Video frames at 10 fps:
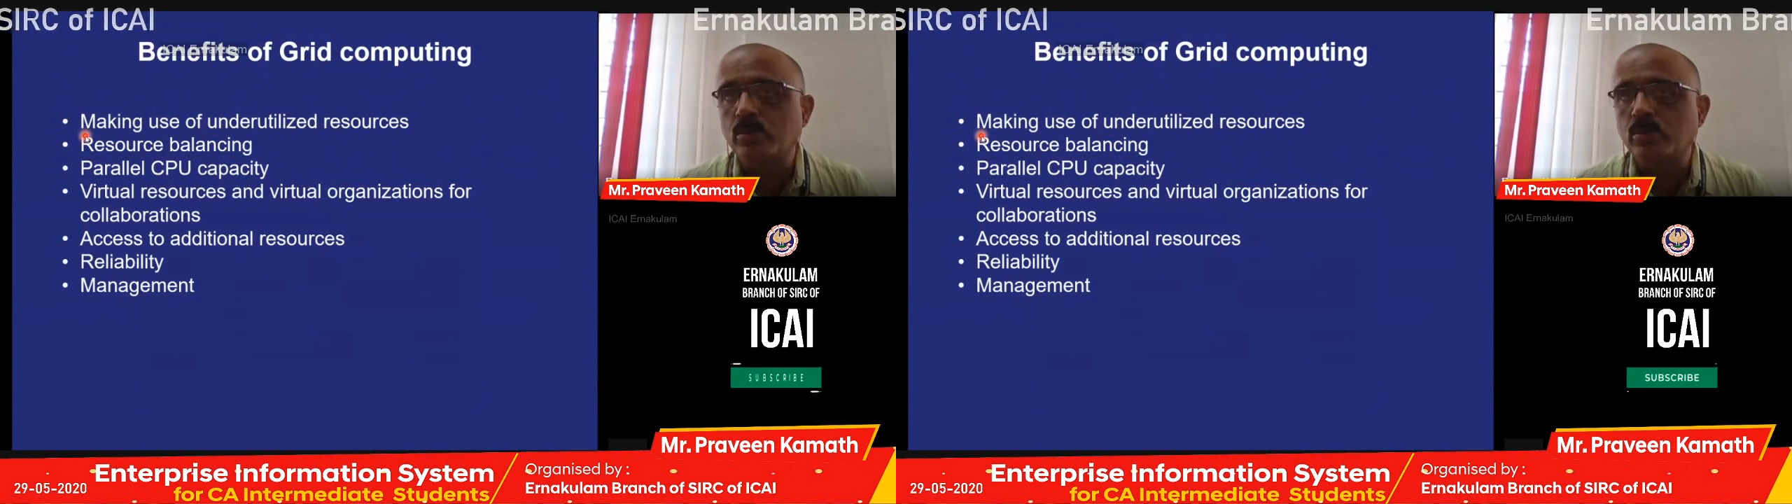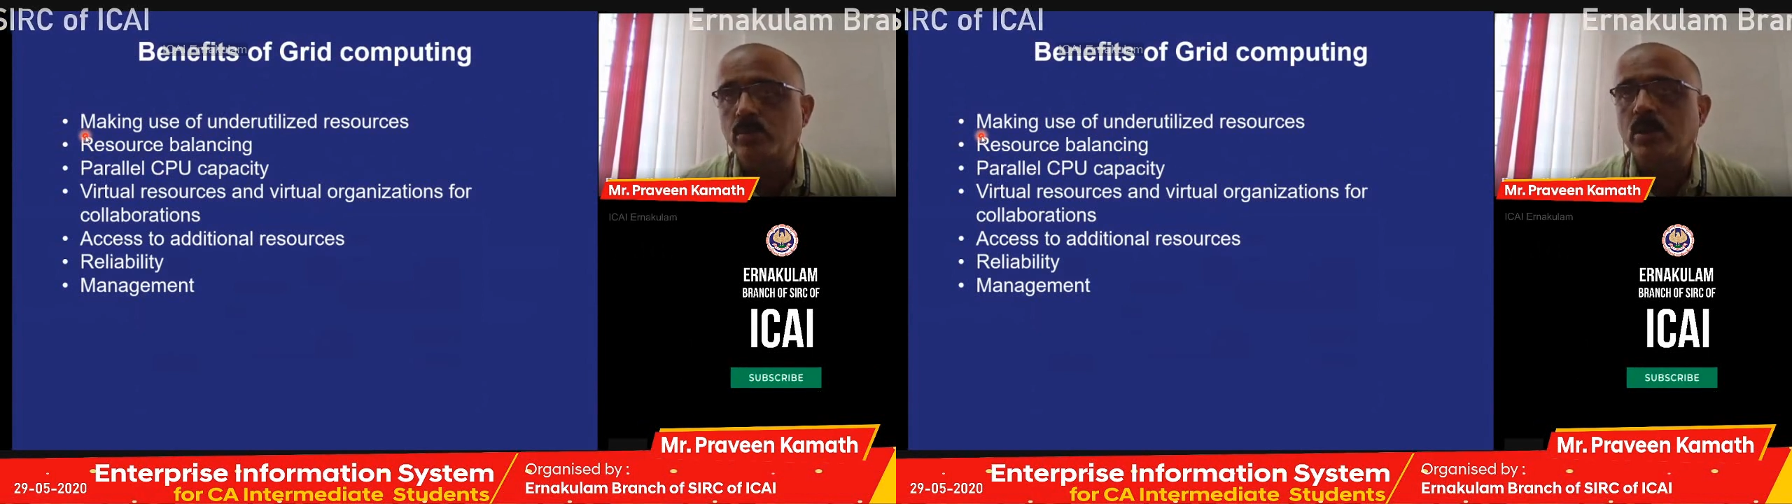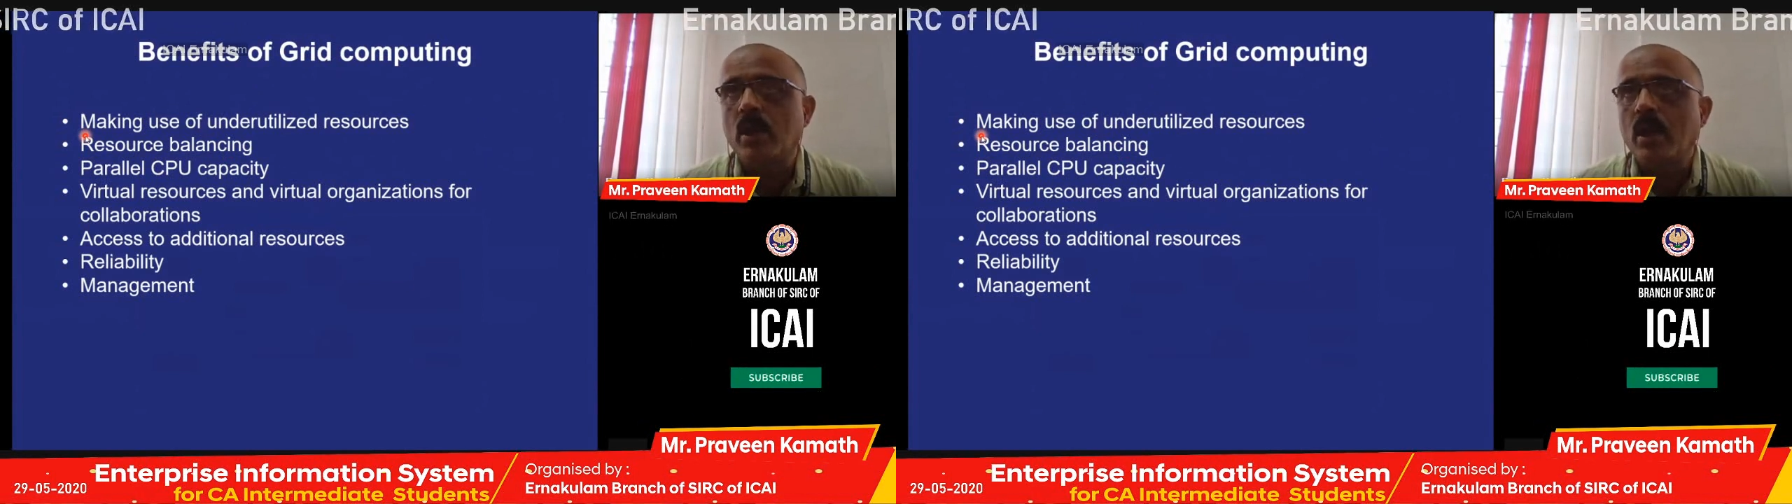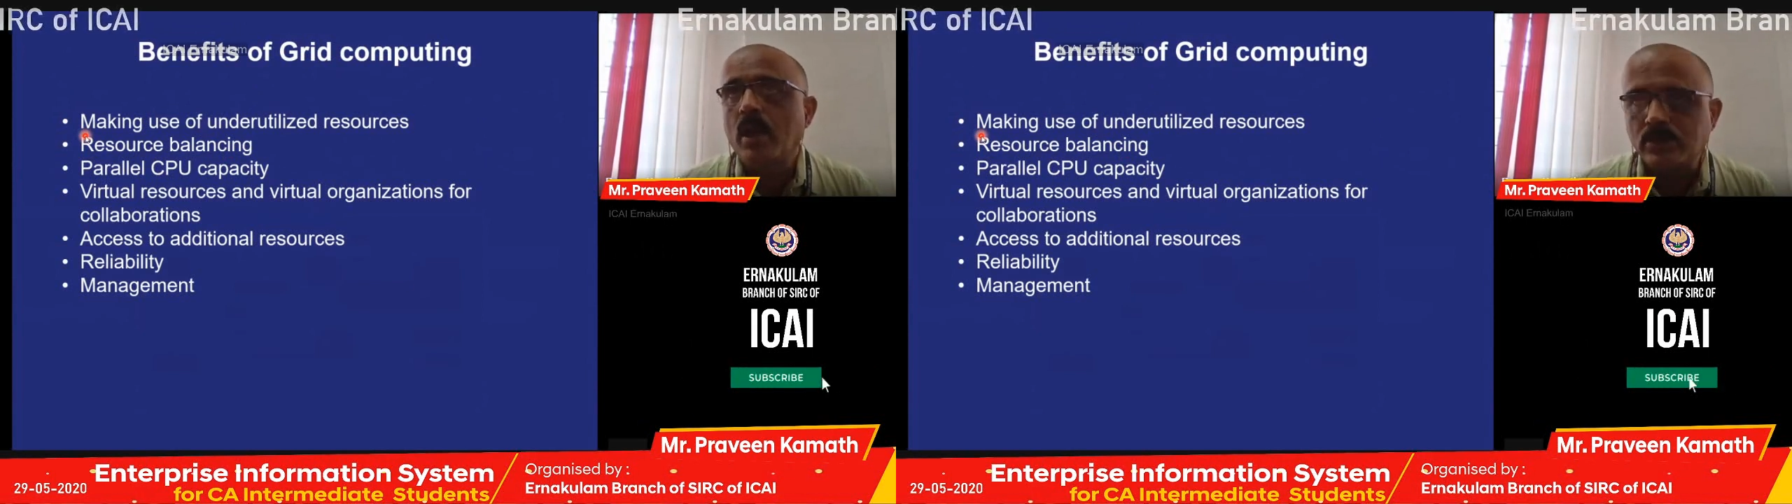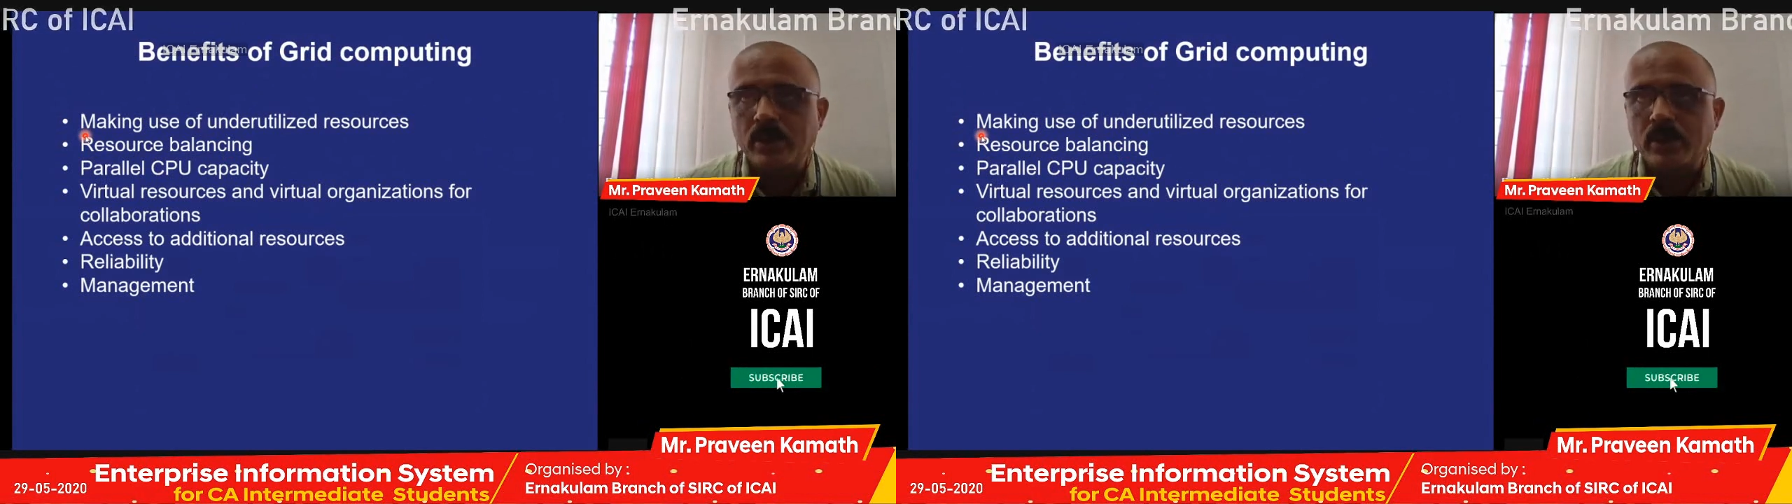hard disk
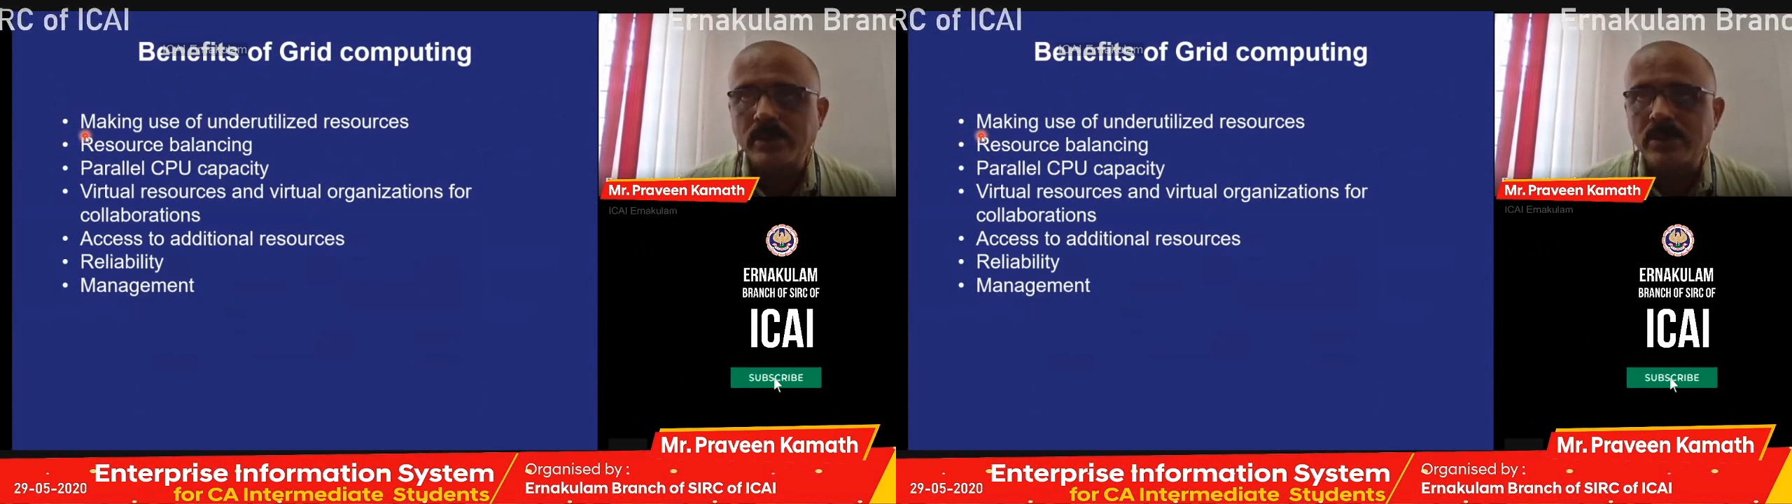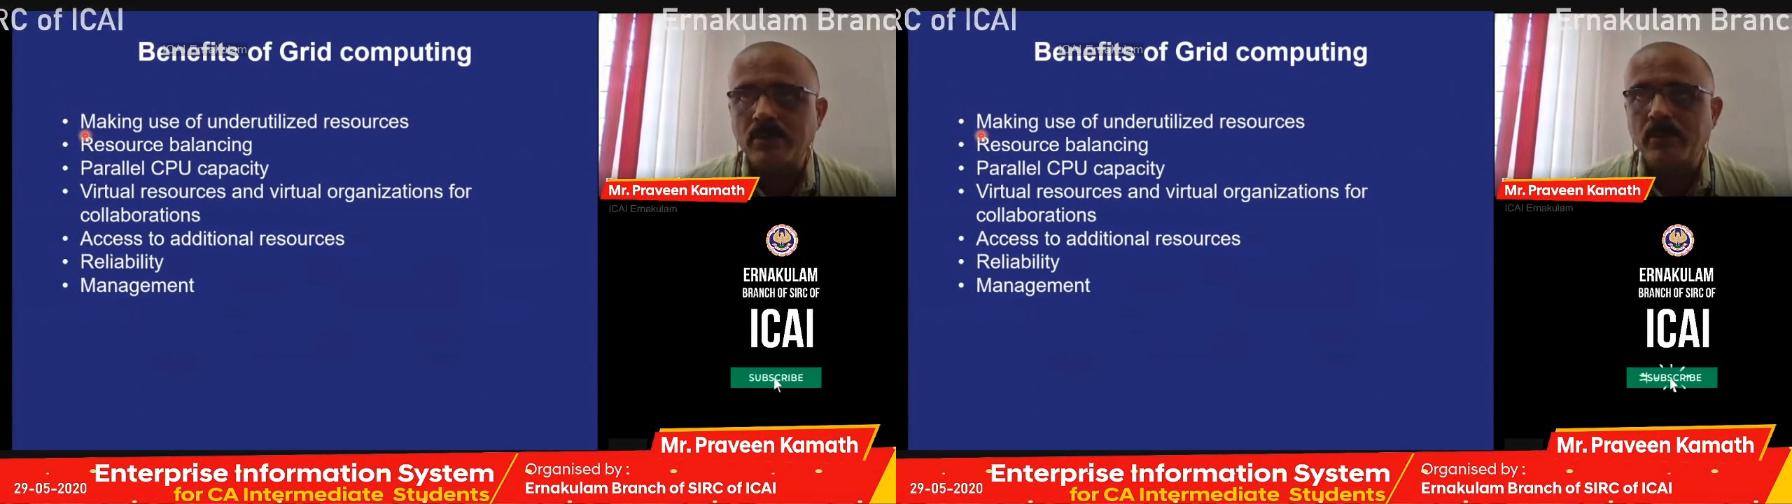storage can be used,